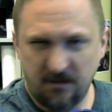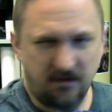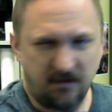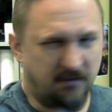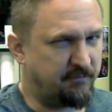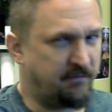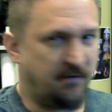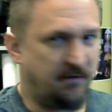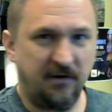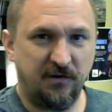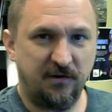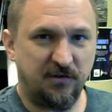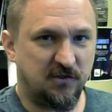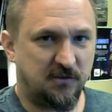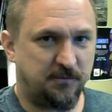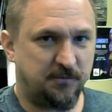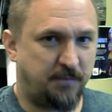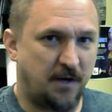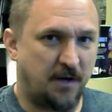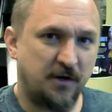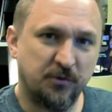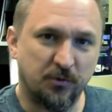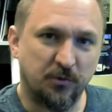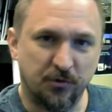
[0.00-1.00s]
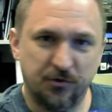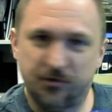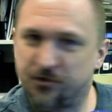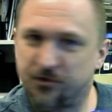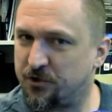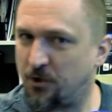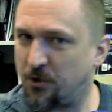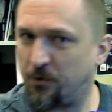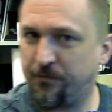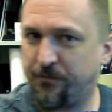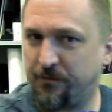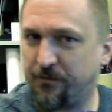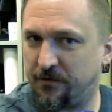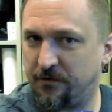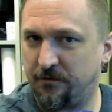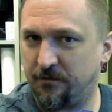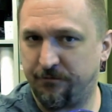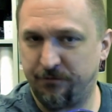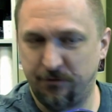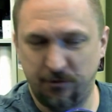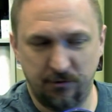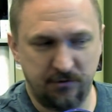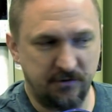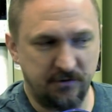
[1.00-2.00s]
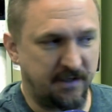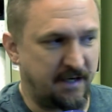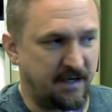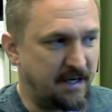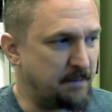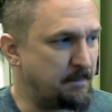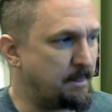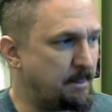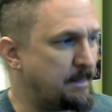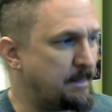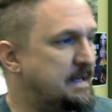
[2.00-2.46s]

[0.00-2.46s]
A very special show for you today